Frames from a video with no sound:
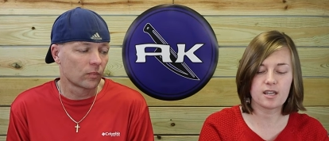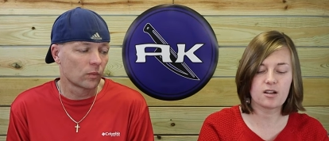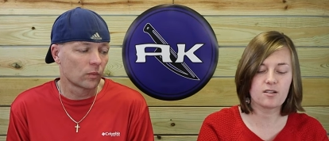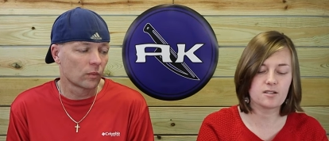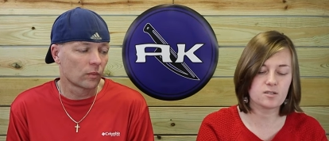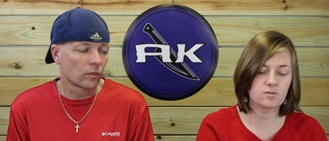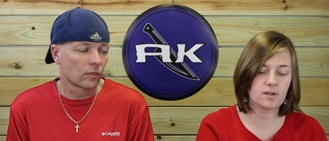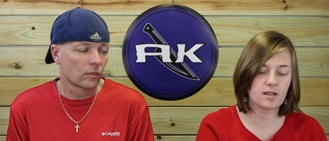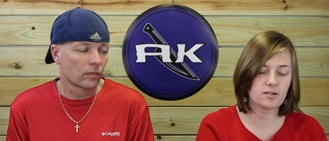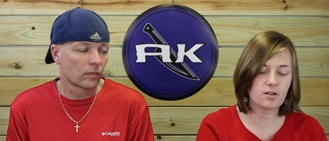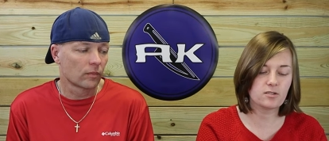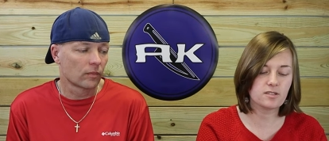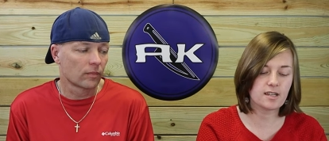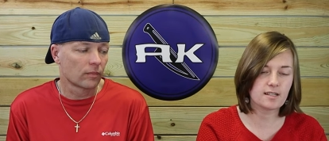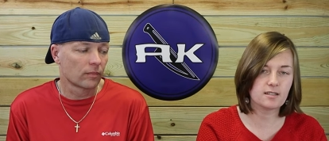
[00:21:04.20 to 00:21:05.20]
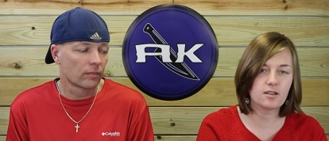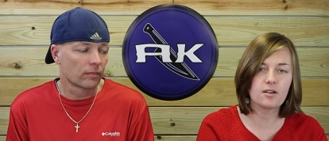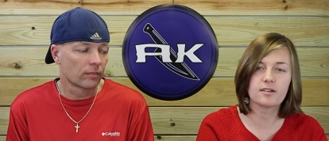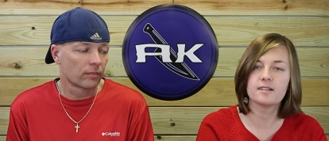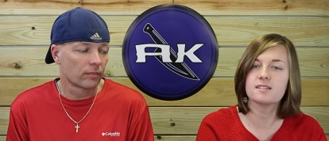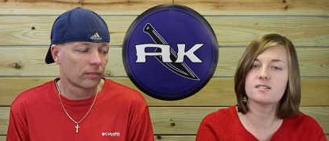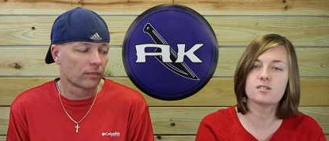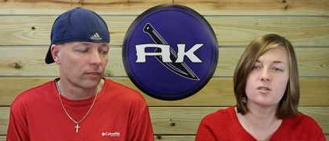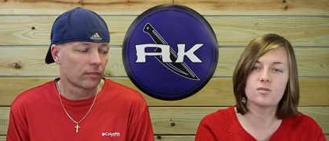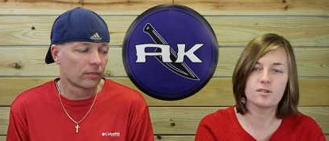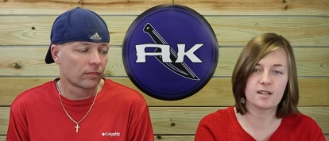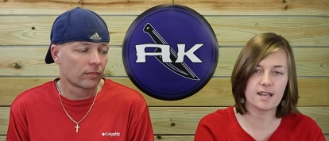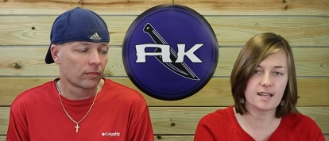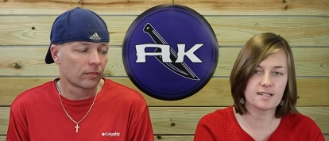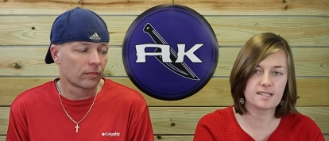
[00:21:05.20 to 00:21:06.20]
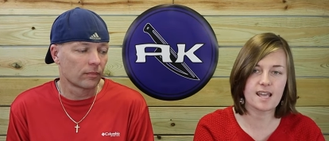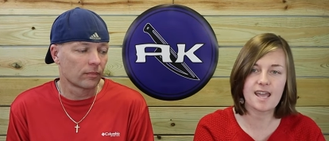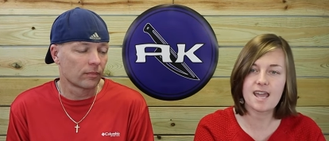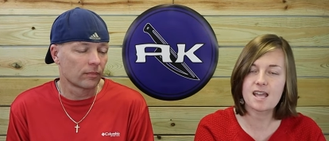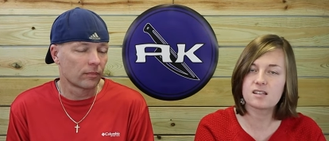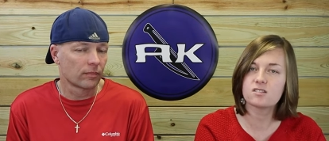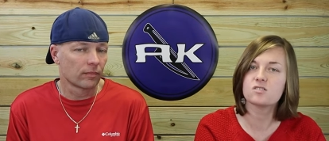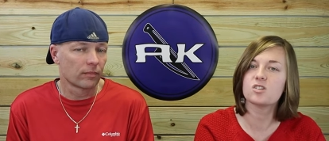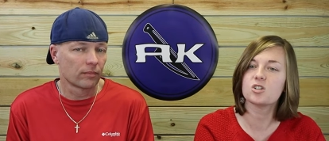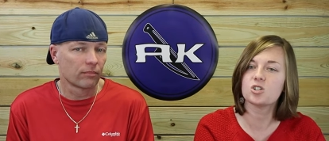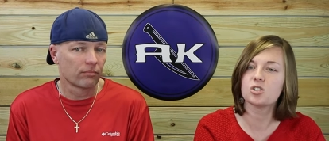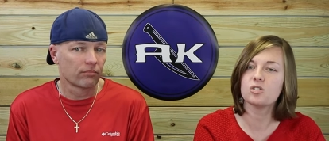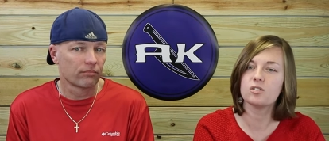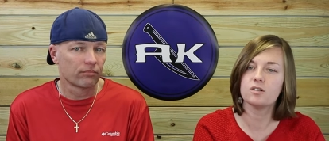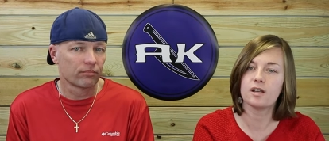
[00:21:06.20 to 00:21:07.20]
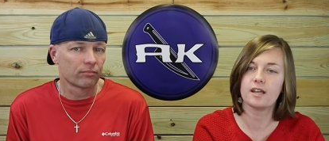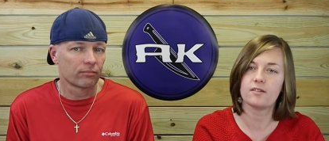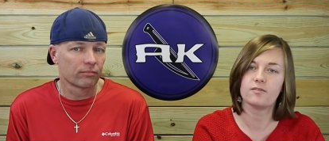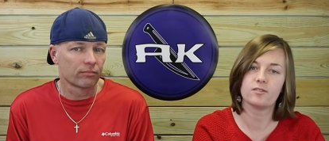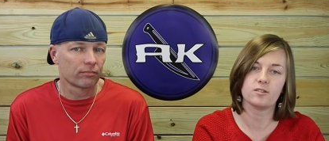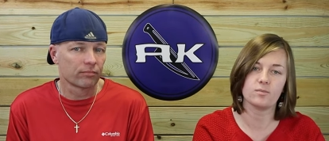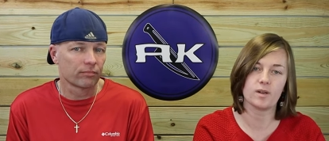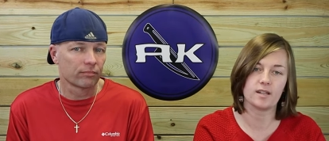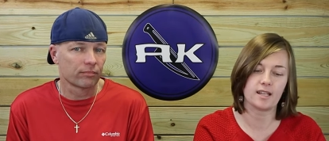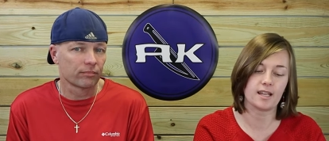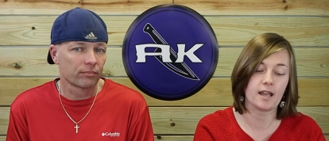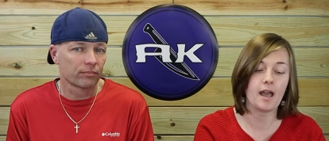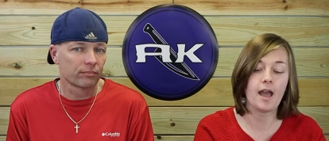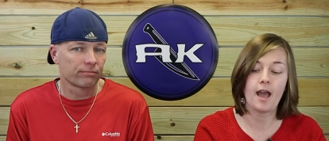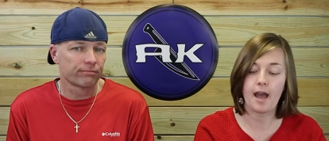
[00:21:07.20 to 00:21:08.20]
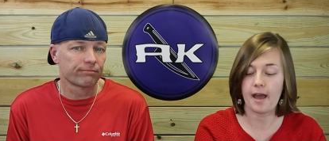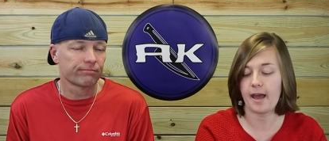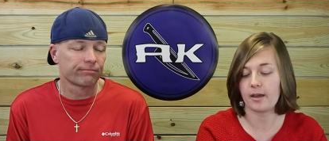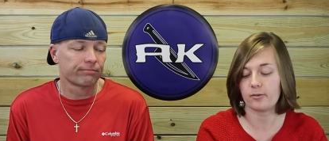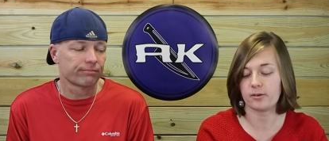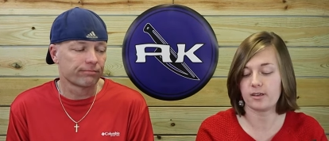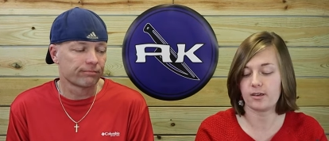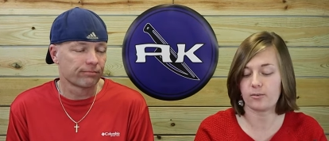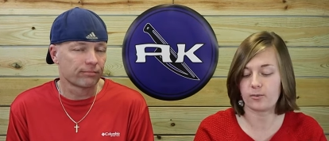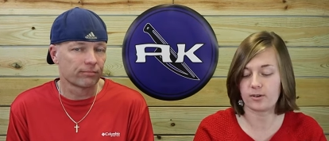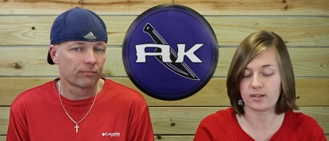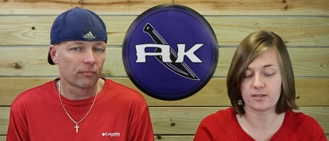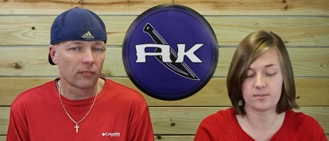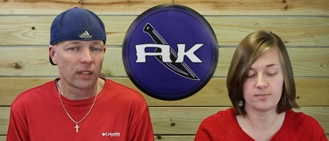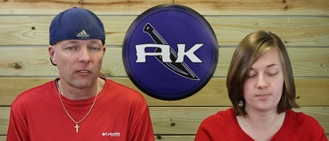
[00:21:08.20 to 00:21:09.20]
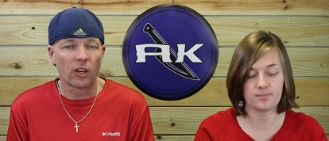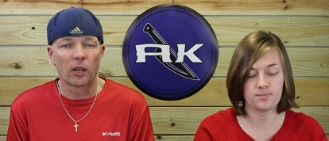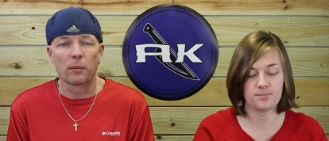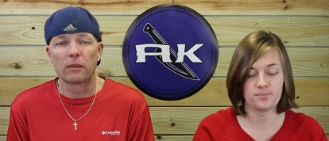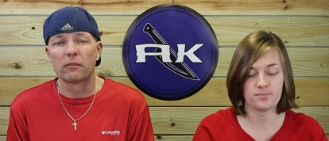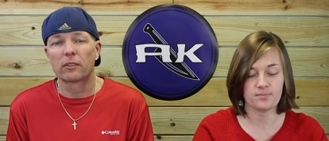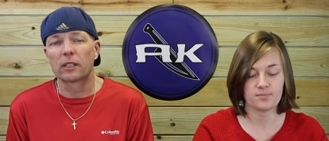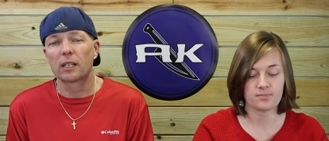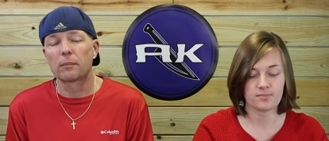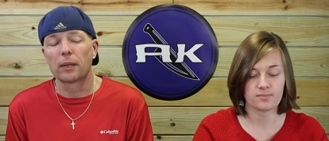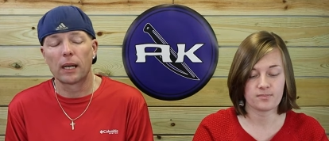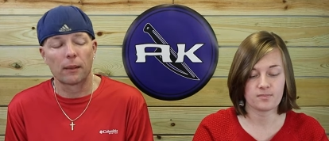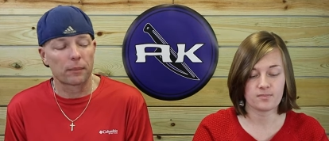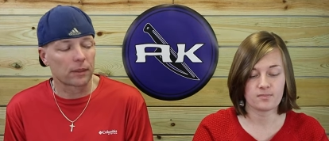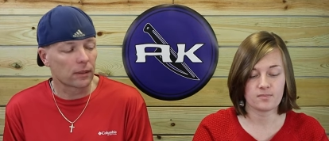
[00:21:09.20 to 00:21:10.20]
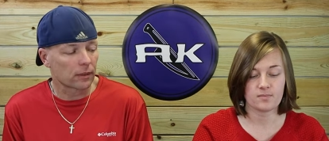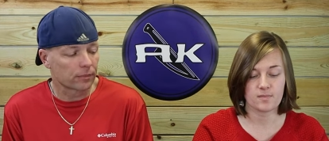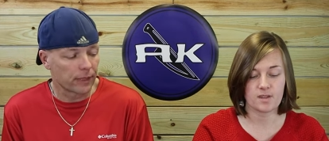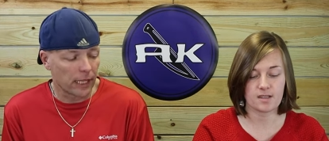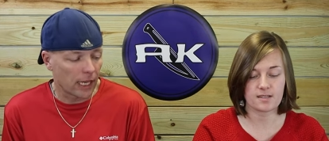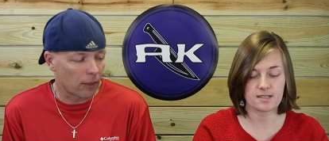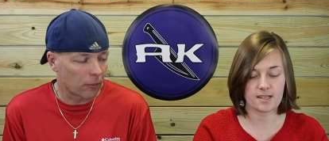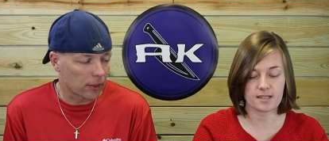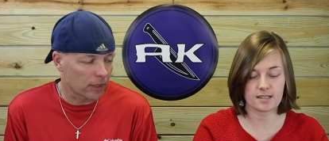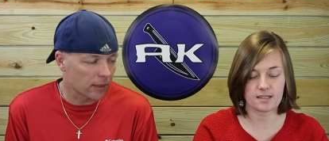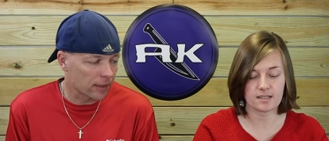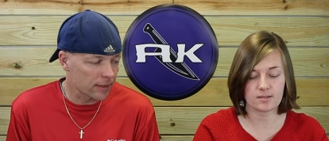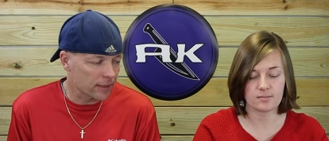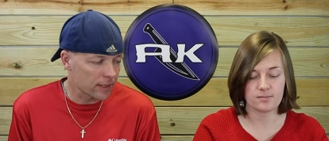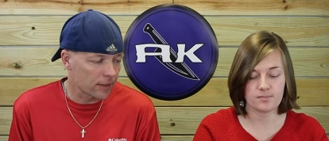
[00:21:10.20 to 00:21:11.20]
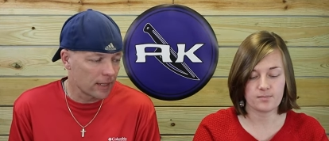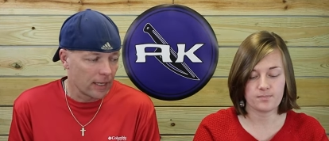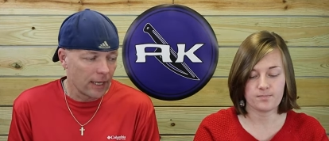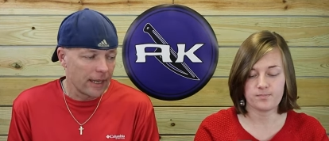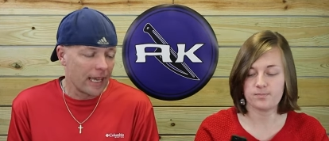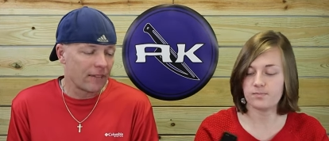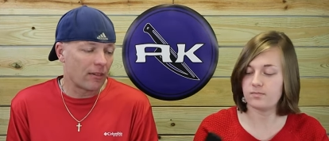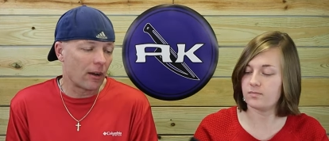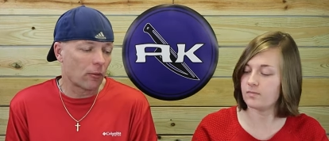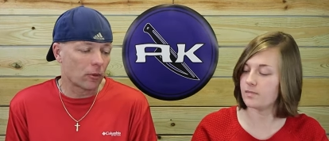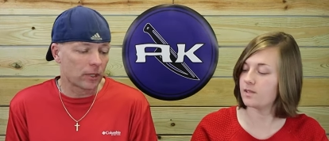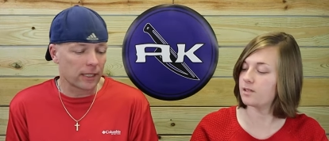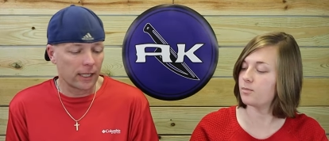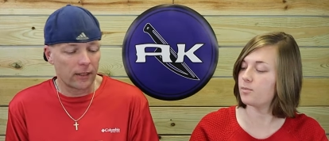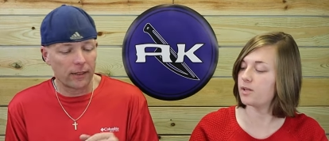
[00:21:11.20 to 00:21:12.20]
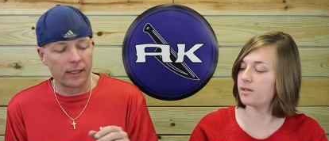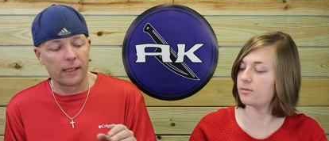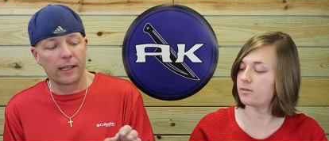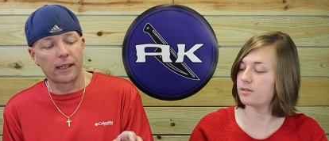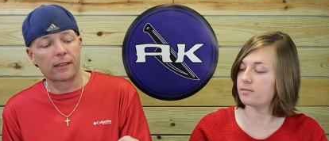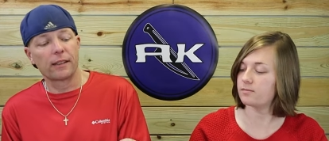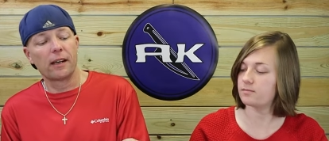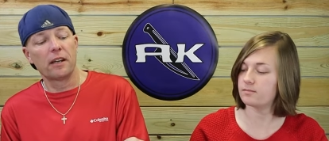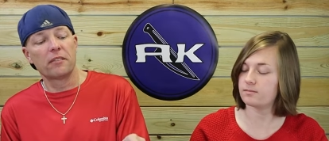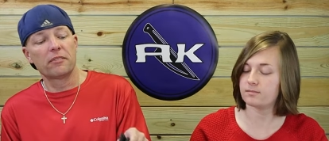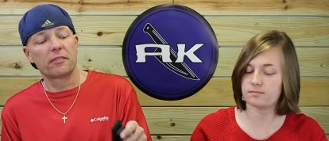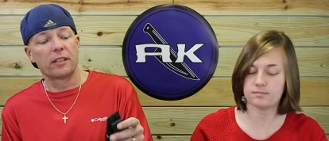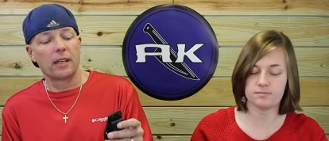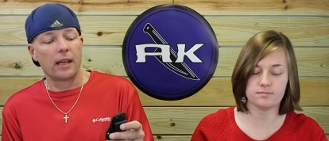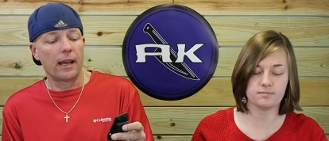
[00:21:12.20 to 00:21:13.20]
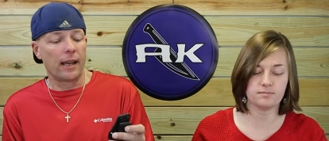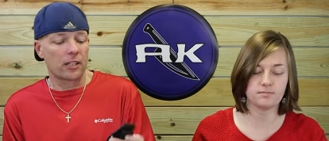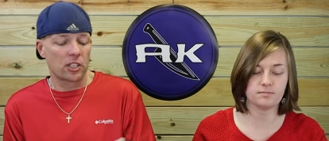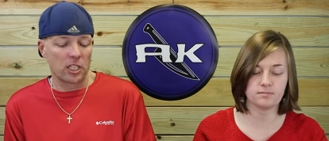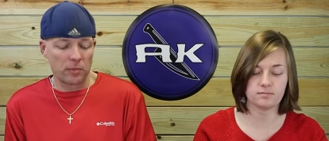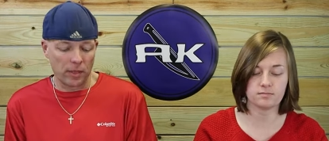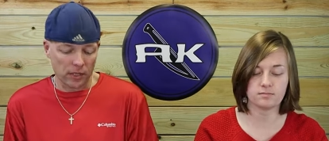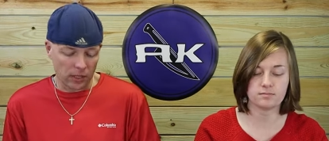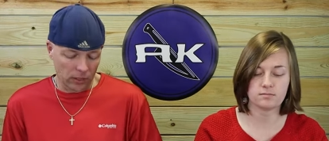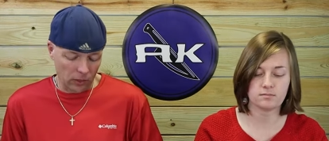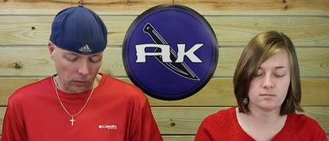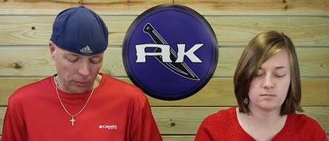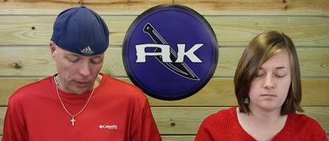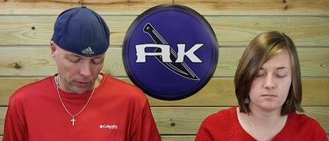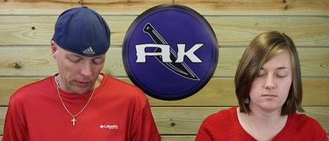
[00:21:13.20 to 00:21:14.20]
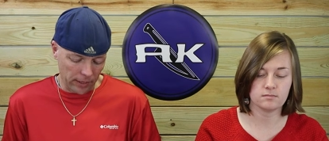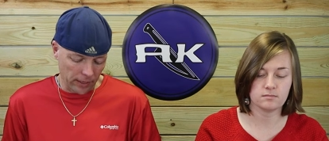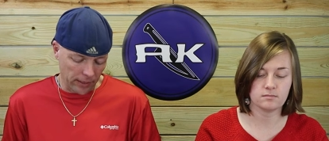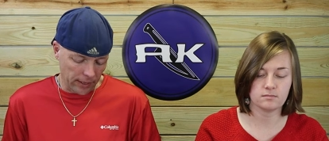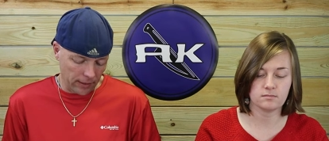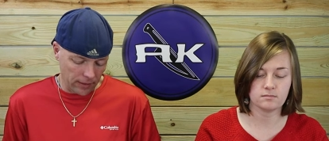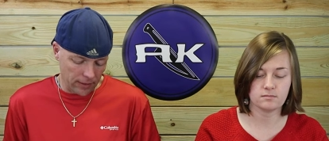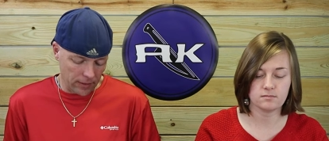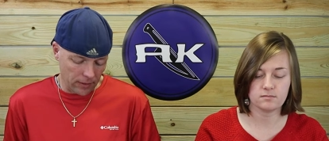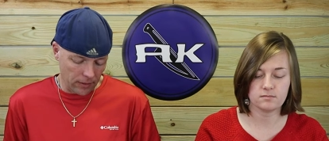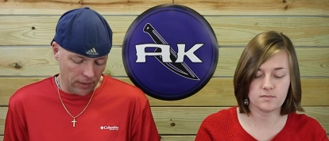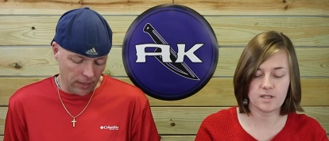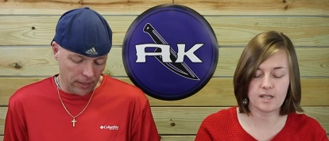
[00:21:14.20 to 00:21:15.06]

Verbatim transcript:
Speaker 1: carry this around all day long. It's so nice and such a good knife for the money. Mm. I would mm. get one.
Speaker 2: Well, I've been very popular. Yeah, exactly. I would also. If I were to carry a neck knife, actually, it'd be a good little belt carry also.